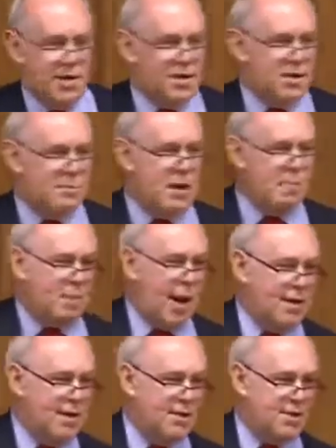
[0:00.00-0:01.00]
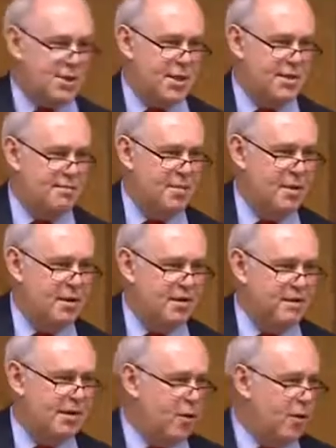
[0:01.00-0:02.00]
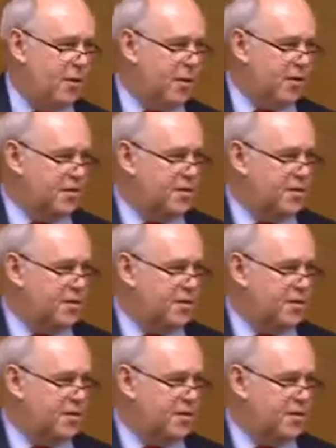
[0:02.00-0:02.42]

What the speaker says: to be a pilot scheme for